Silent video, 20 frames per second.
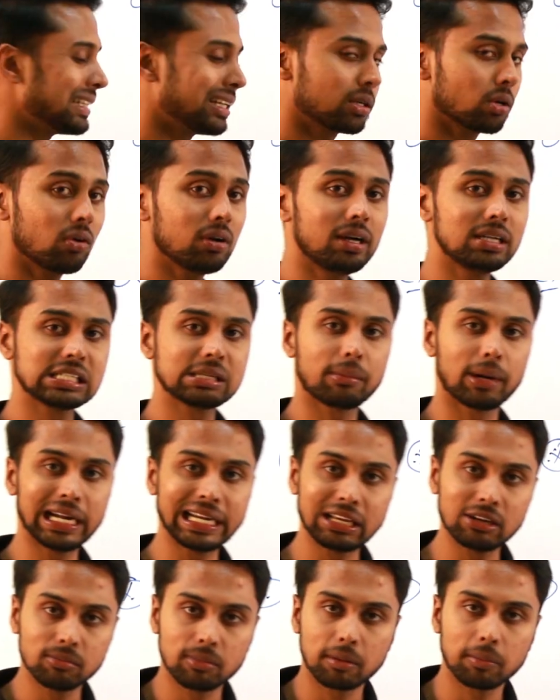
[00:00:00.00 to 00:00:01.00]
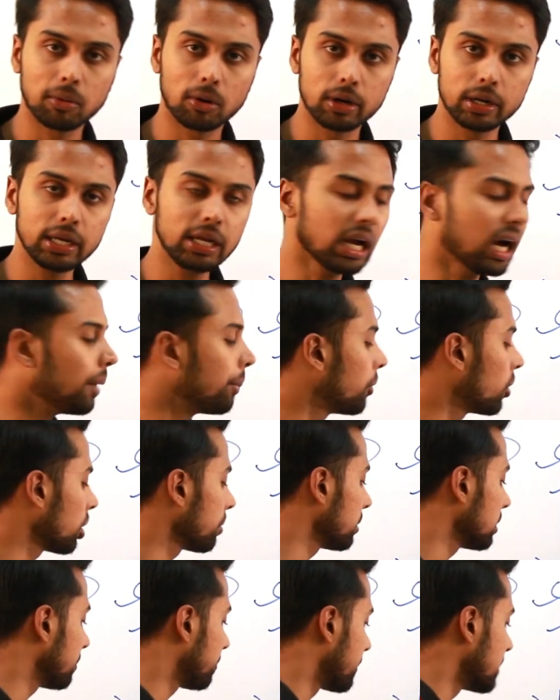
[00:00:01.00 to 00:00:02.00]
As I told, it's a multi-member body
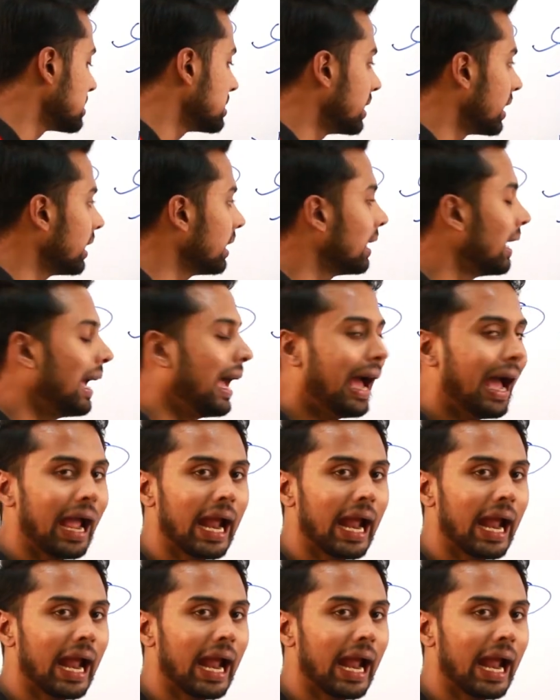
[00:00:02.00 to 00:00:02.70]
appointed by the president,